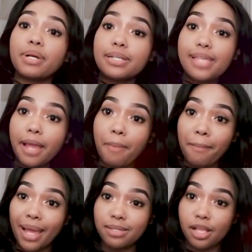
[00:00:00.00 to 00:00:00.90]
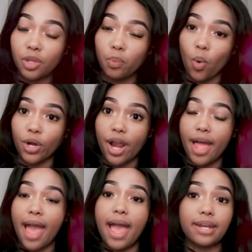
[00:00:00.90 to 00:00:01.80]
gonna take my micellar water,
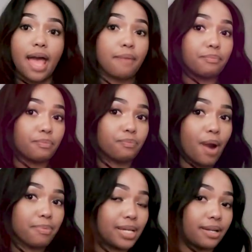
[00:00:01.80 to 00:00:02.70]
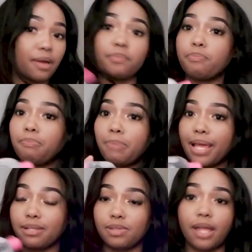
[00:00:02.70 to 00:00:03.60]
and I'm probably gonna
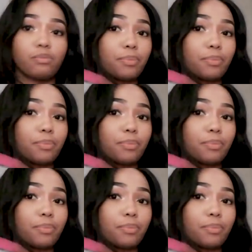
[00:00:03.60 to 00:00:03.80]
place, like, we'll